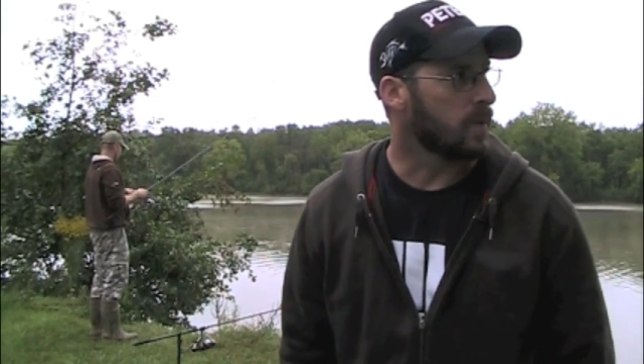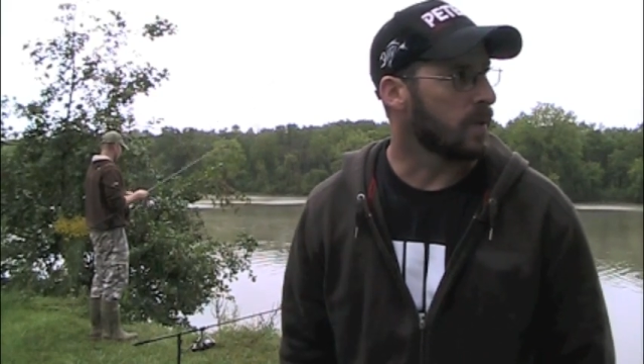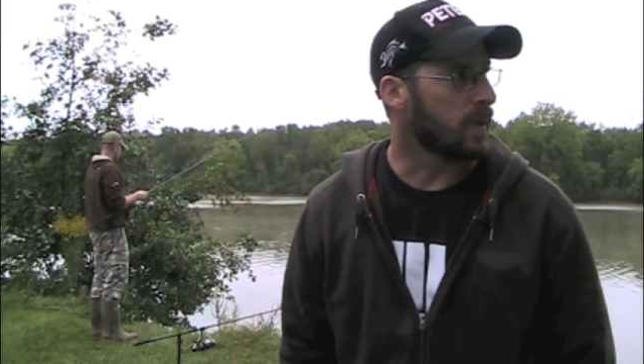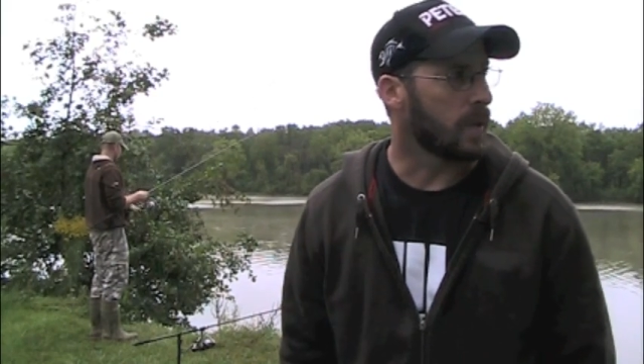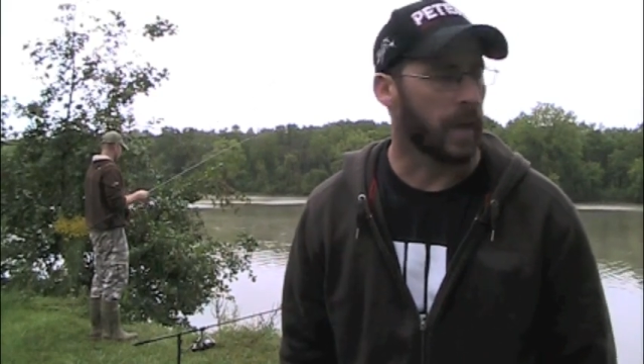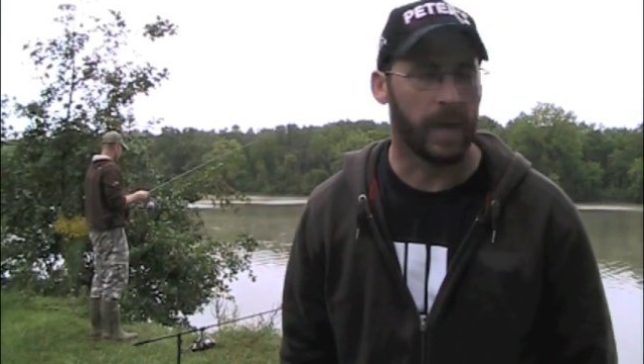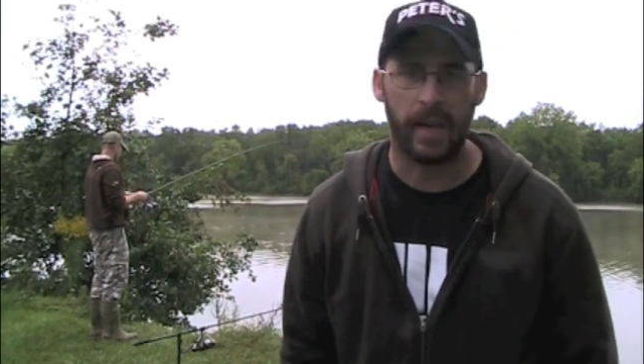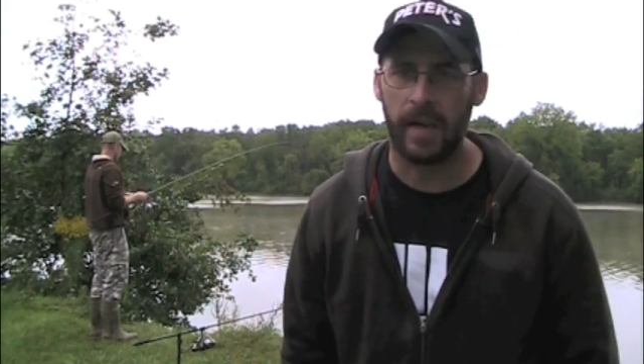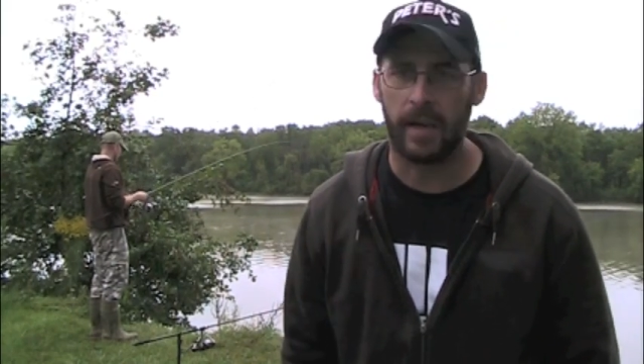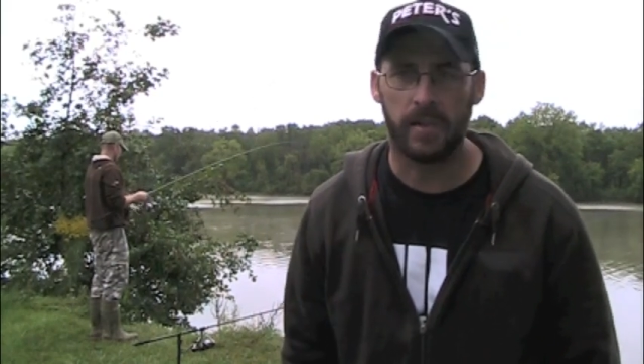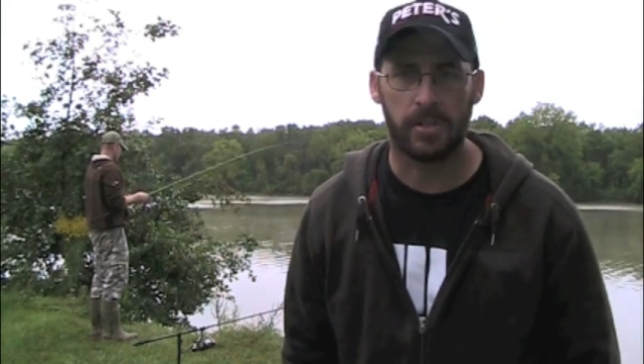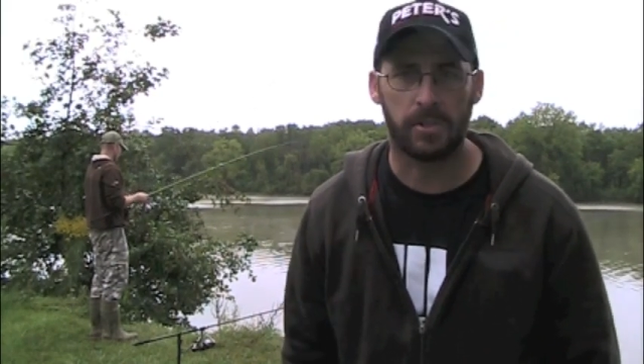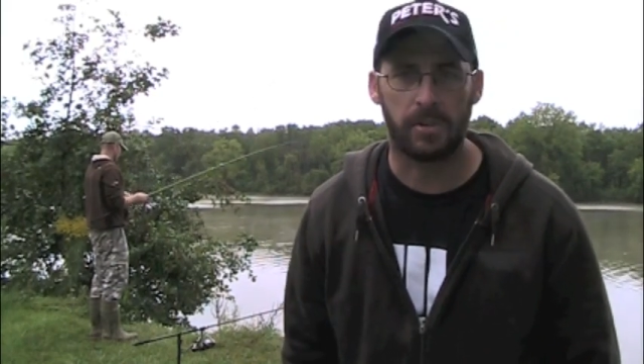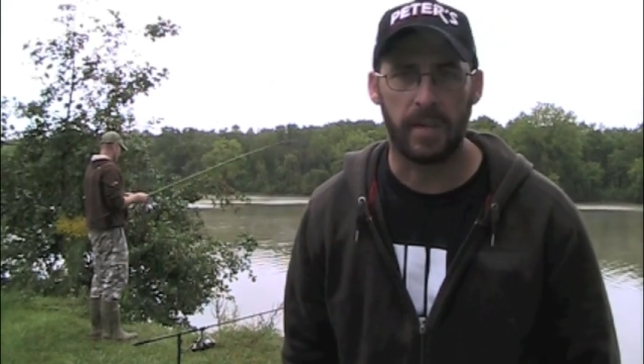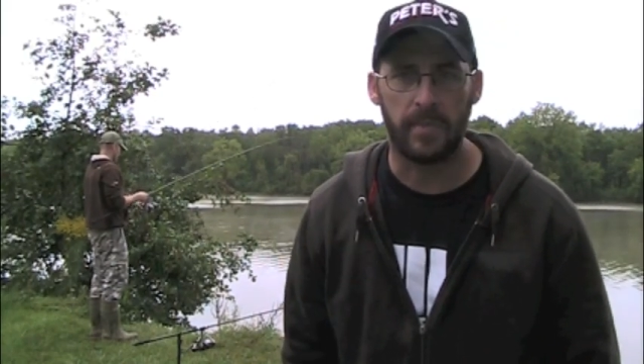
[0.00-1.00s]
The guy had a
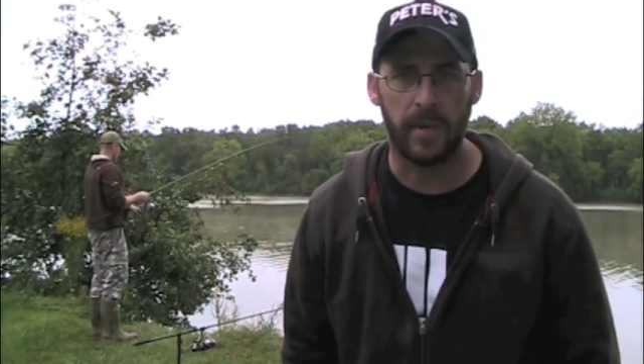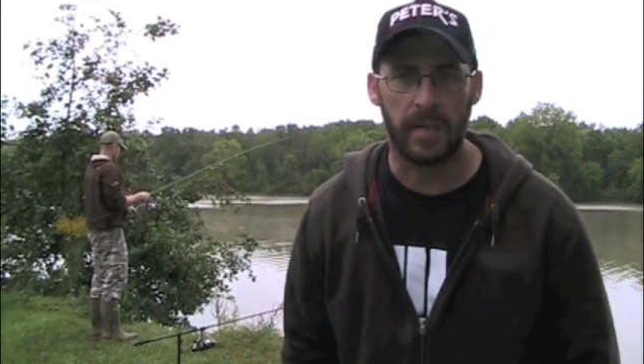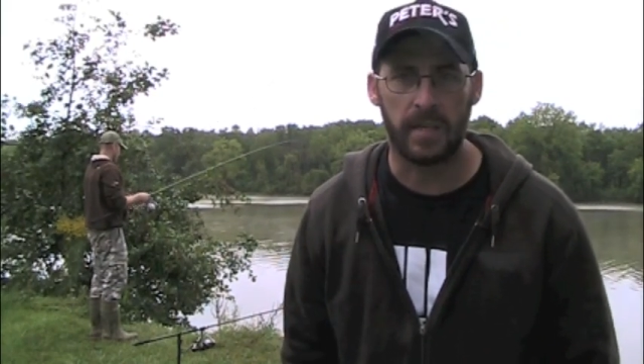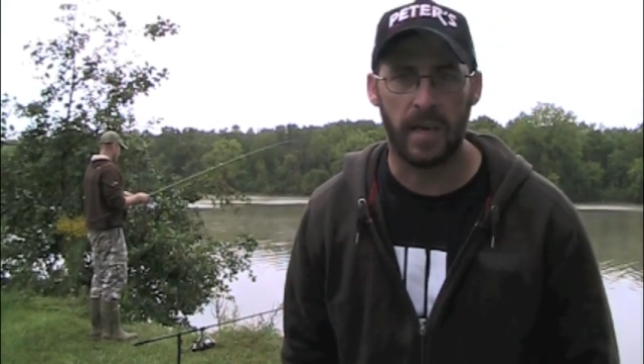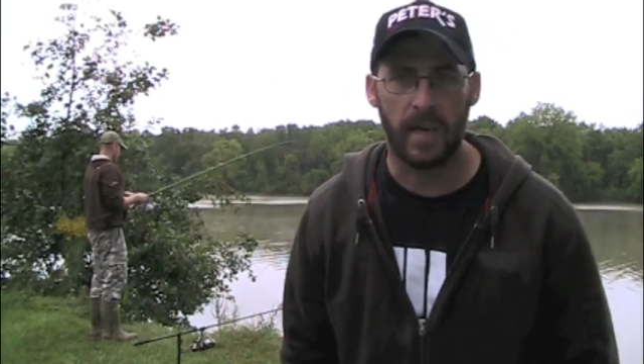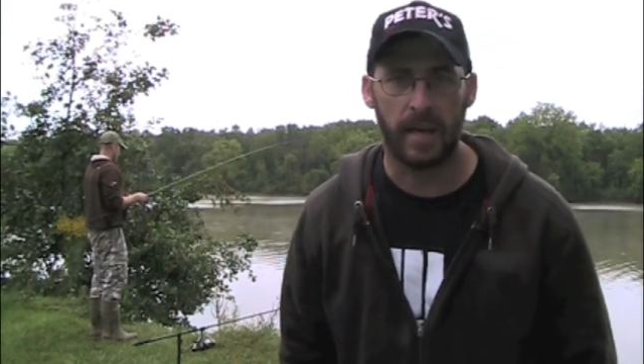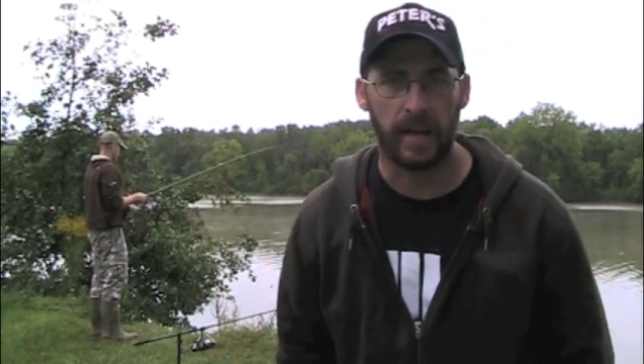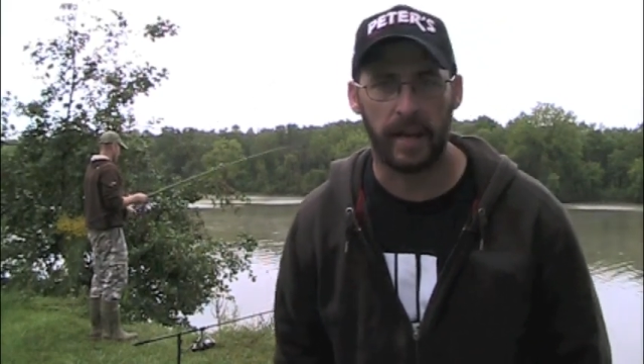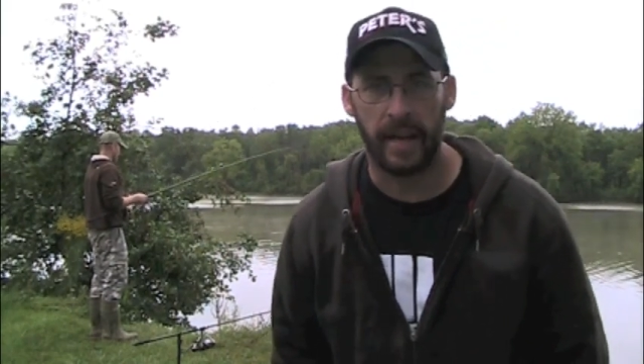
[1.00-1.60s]
screaming take.